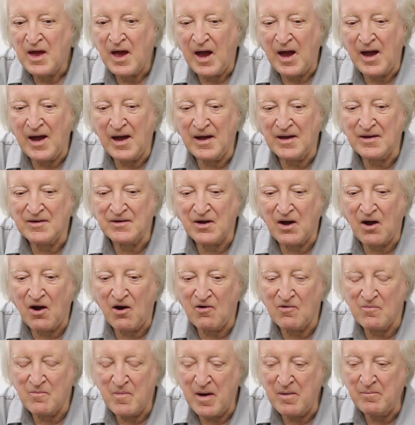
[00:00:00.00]
and I
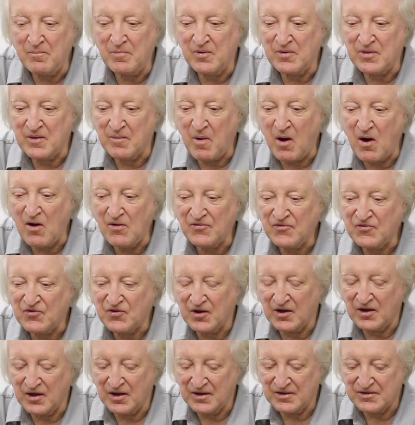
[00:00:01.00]
remember the boss
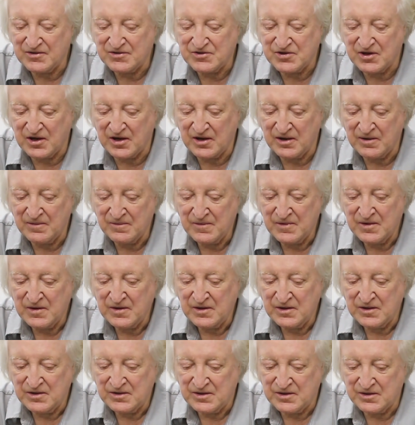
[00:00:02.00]
at uh,
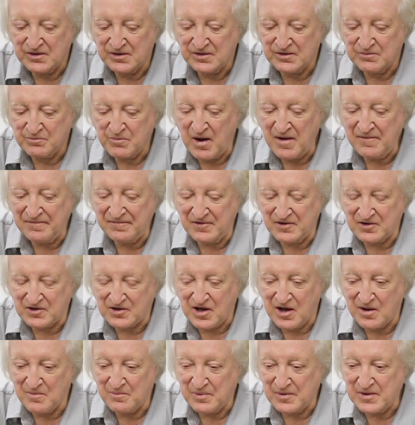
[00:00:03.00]
the muffler
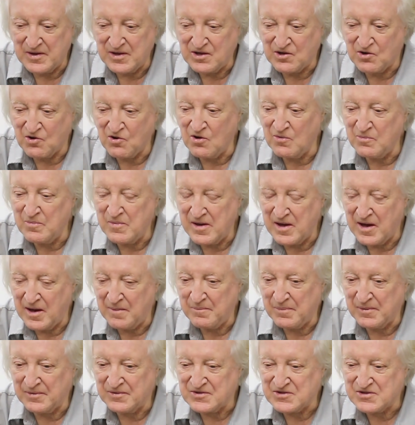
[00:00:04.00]
company called me
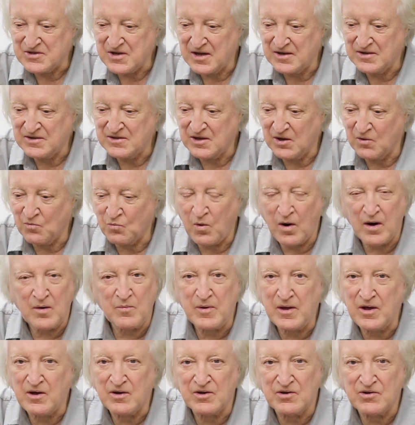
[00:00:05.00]
up and said, uh, what are
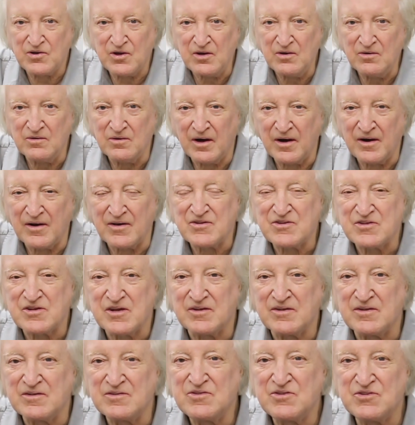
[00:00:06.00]
we going to do? And I
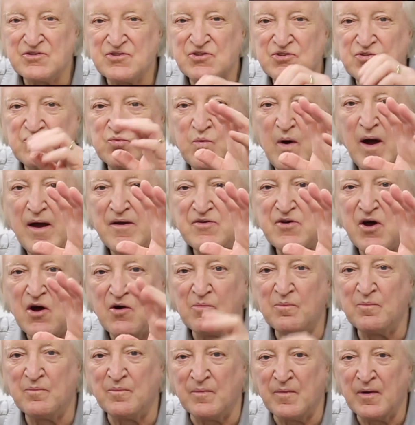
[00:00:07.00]
said, just swedge
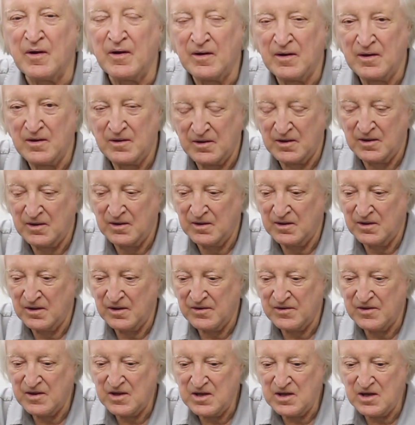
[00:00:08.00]
open
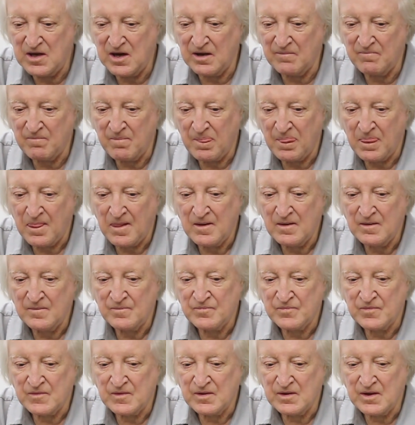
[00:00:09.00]
the uh,
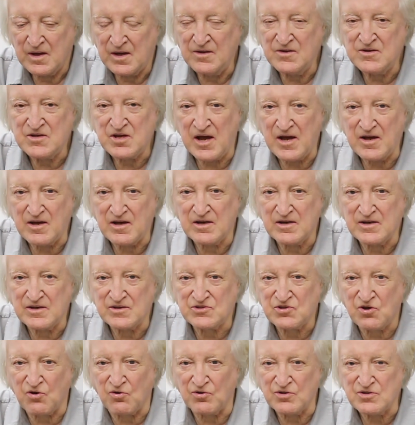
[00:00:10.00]
intake and
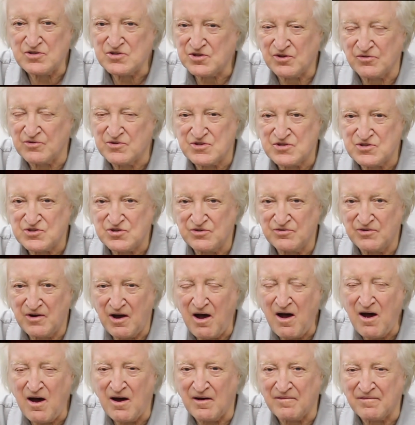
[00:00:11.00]
exhaust so it's two and a
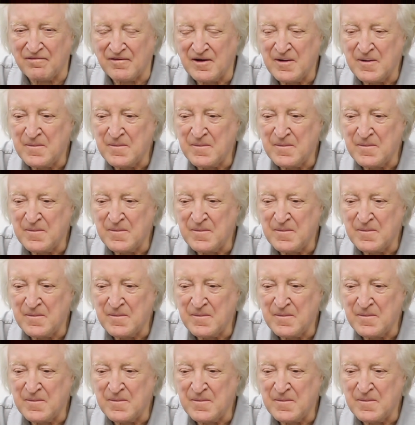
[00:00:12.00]
half.